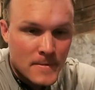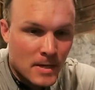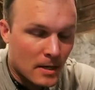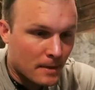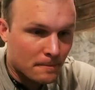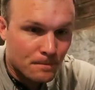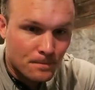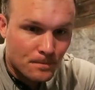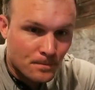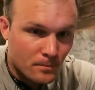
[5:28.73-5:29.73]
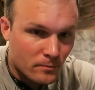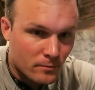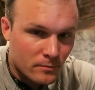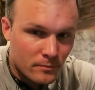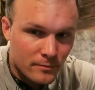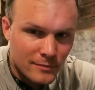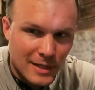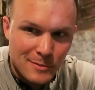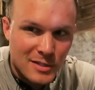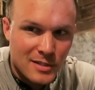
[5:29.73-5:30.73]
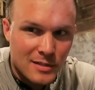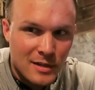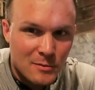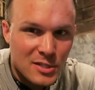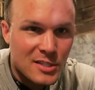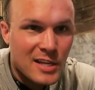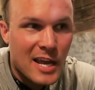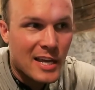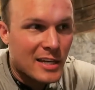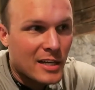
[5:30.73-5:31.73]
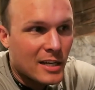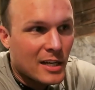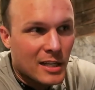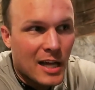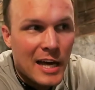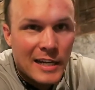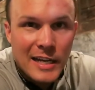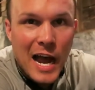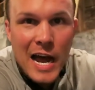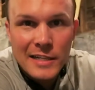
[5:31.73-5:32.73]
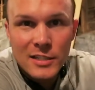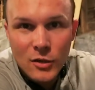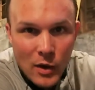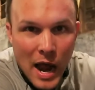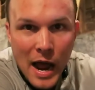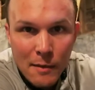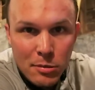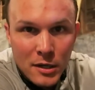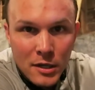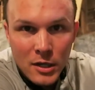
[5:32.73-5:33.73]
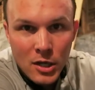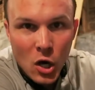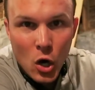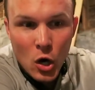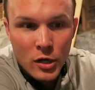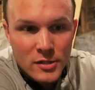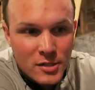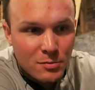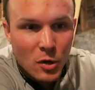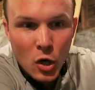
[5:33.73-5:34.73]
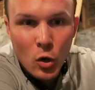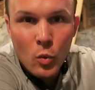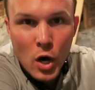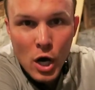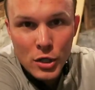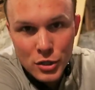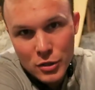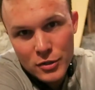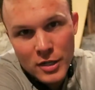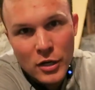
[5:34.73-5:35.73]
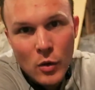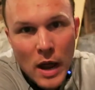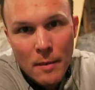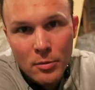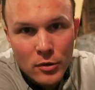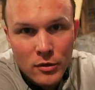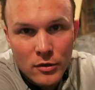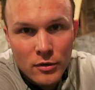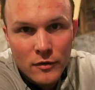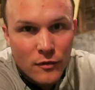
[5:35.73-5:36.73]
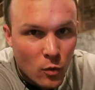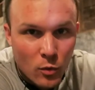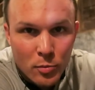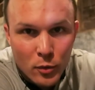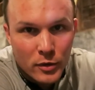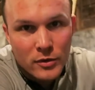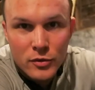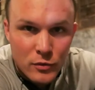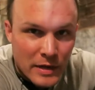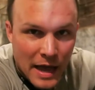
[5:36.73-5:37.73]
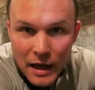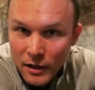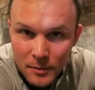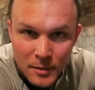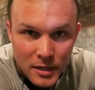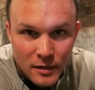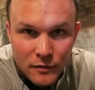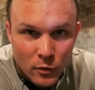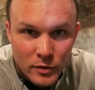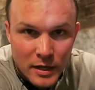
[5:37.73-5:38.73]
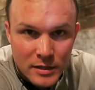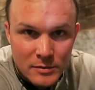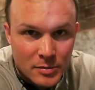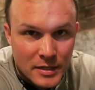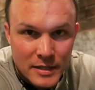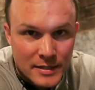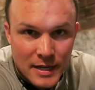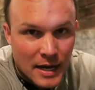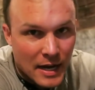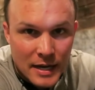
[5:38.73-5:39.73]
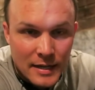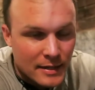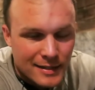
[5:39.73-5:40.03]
I'm just saying, a lot of guys crap on small washers. They crap on the 4.2 gallon a minute, 4,000 psi.